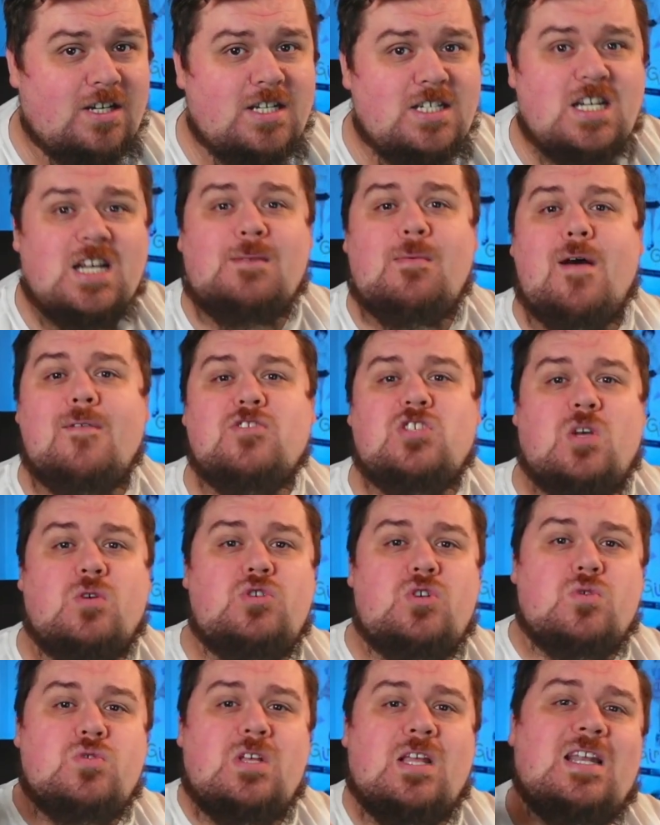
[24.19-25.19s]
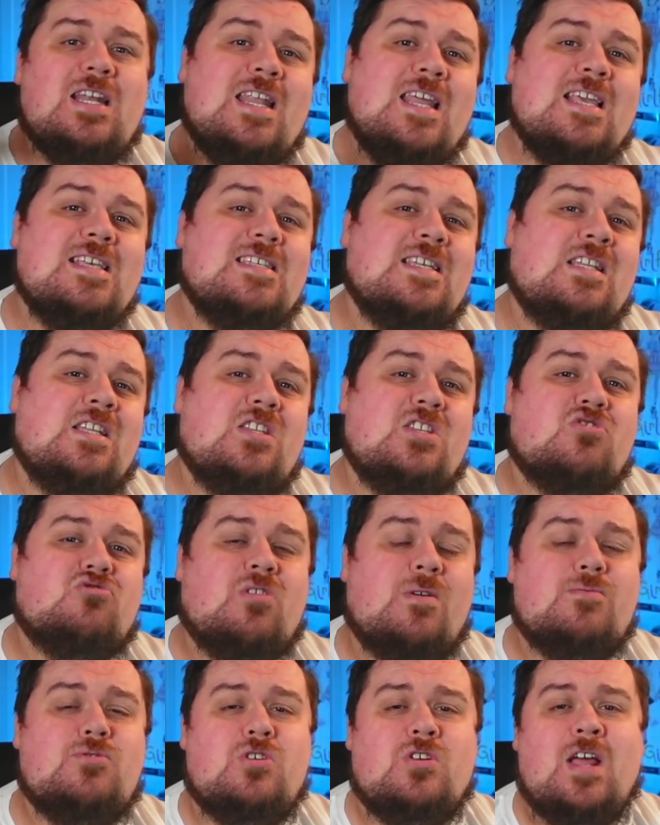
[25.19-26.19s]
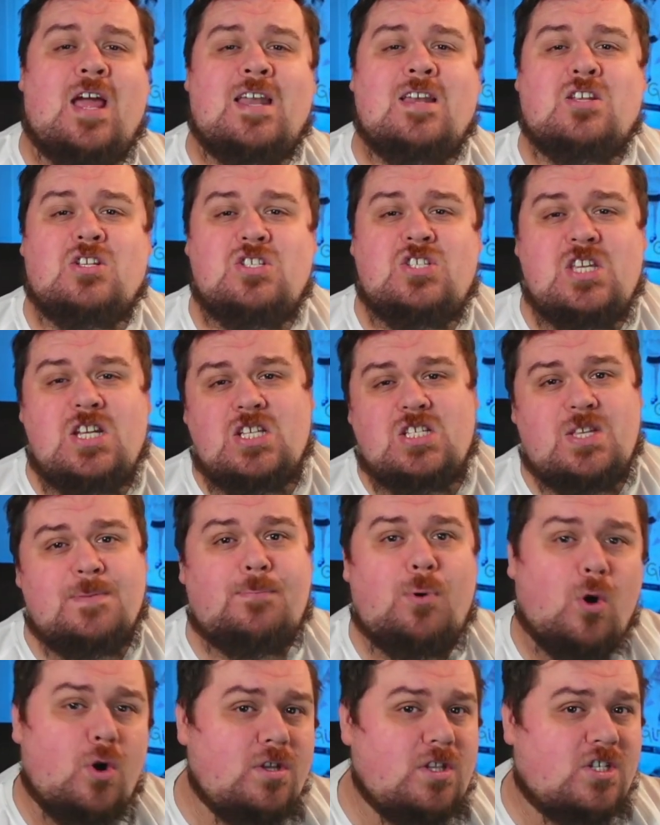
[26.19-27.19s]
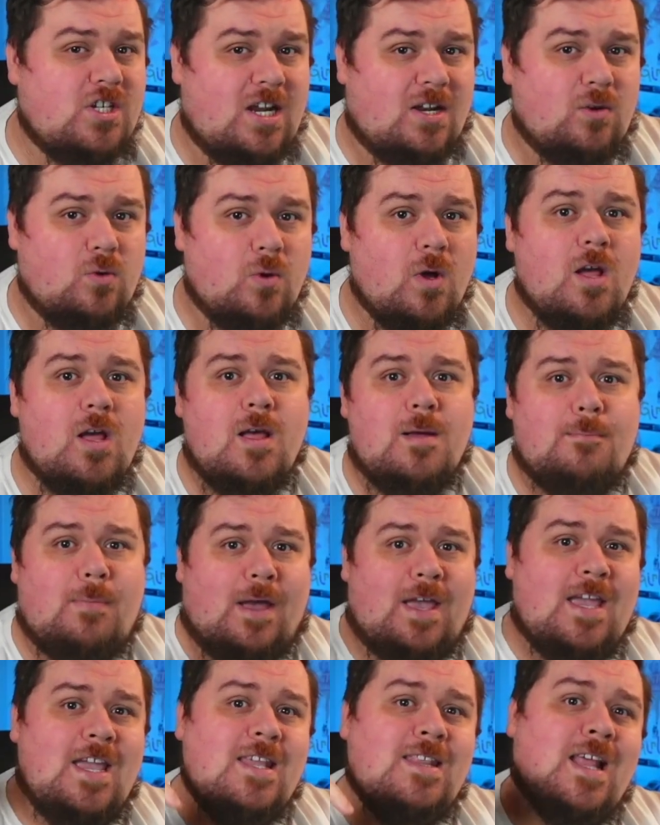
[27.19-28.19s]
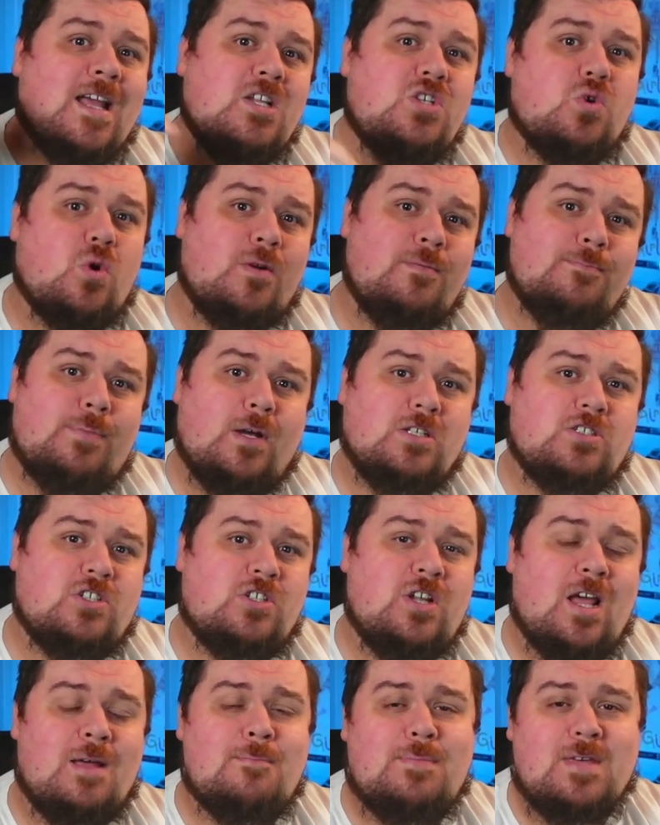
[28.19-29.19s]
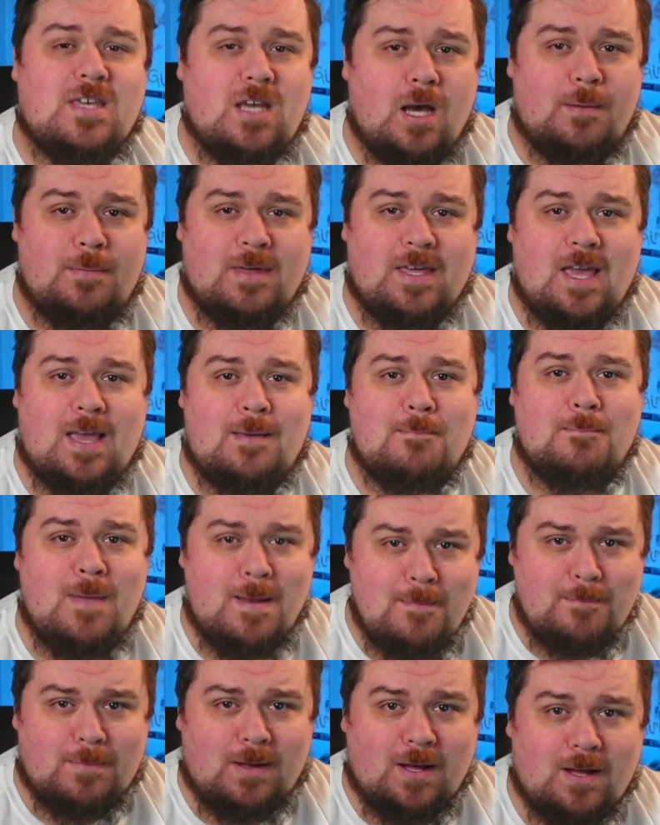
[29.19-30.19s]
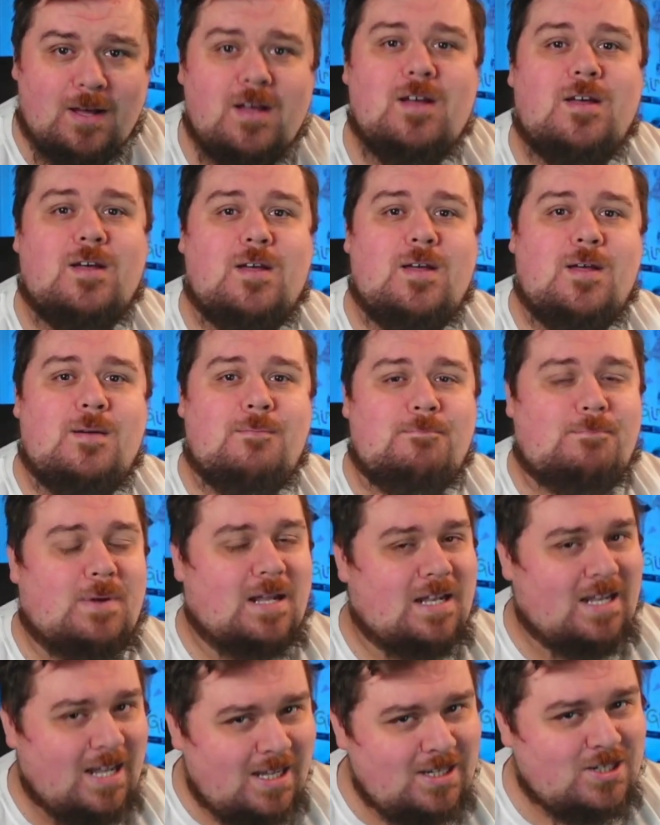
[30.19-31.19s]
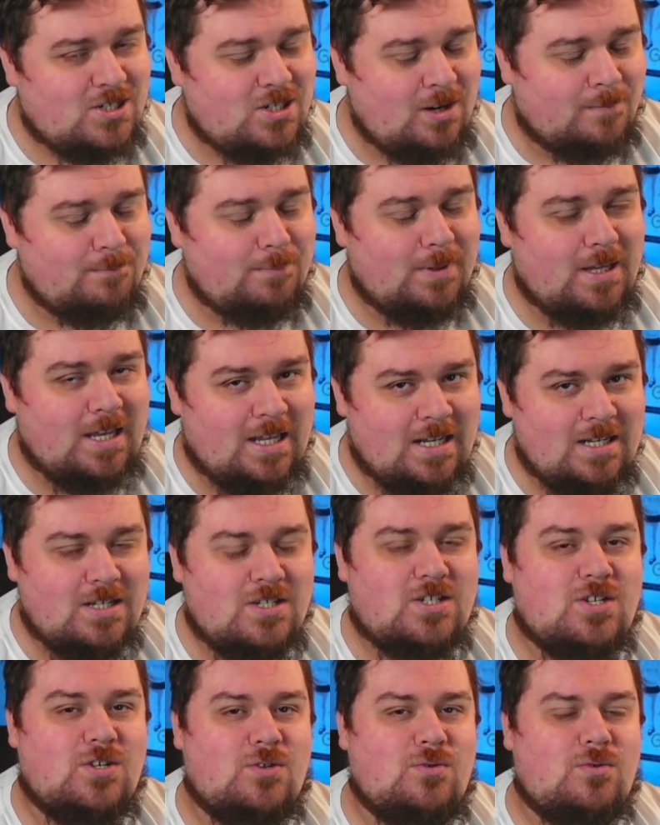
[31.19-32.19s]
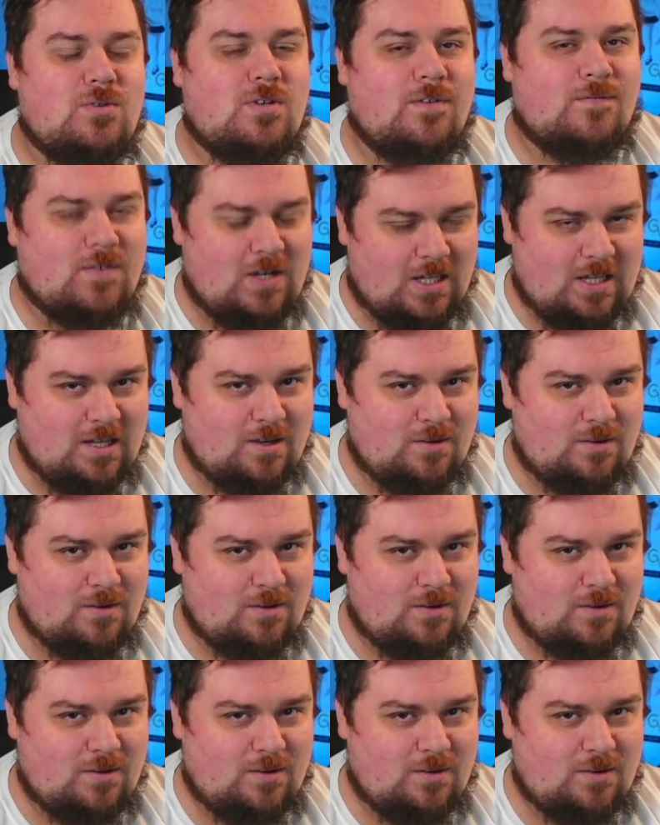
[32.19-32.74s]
Check out my other socials, links in the description, and consider supporting the channel by hitting that join button and becoming a member. But let's jump into the video.